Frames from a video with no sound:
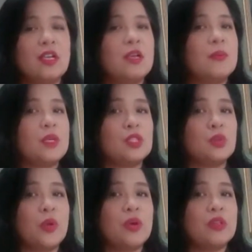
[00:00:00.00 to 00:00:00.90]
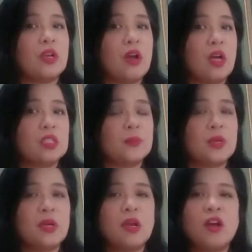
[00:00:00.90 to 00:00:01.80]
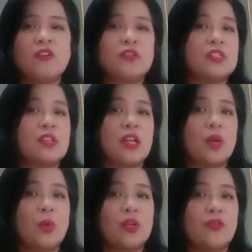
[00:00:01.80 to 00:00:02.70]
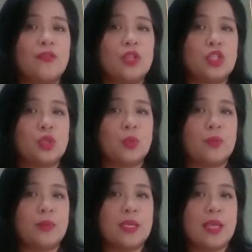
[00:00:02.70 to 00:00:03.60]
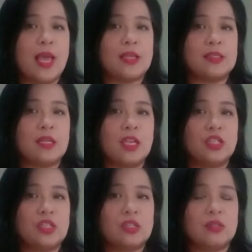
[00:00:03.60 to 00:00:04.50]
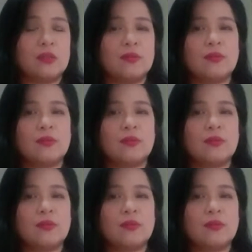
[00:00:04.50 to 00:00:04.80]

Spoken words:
because we are in the cusp of deciding what our future will be as a nation.